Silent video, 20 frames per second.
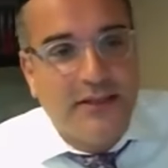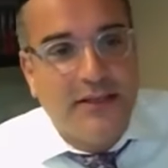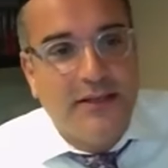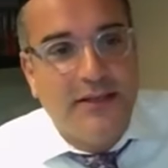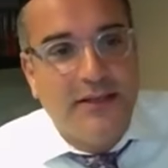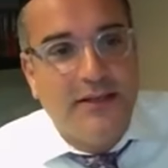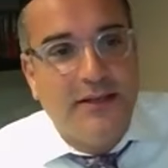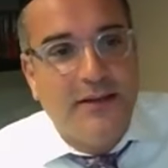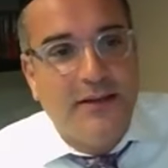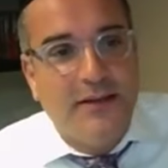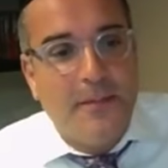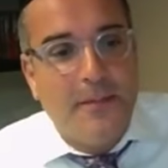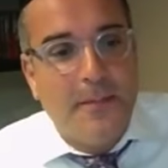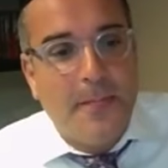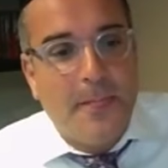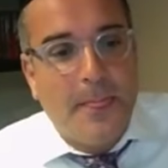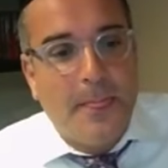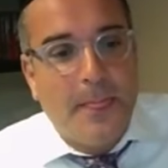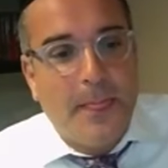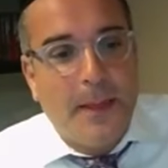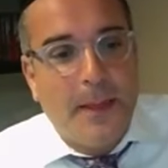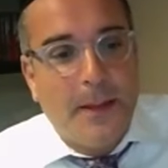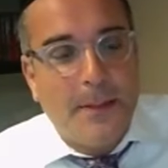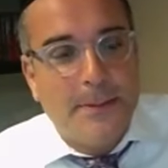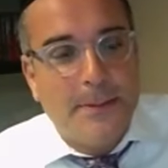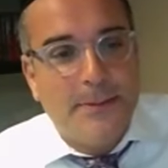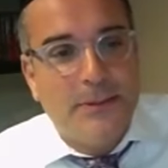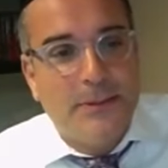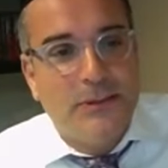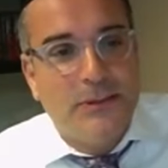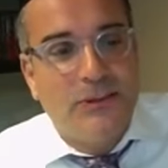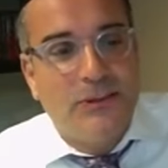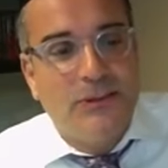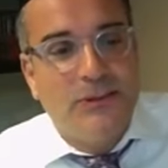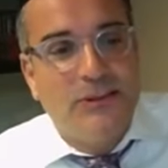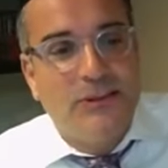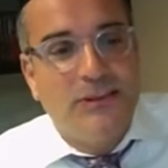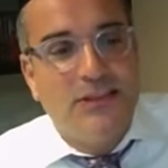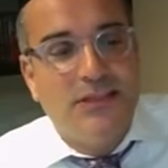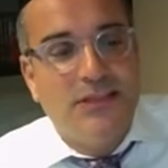
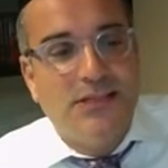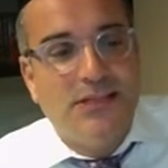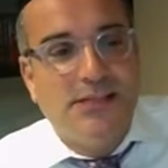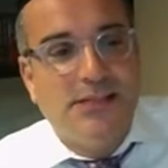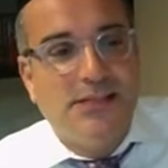(silence)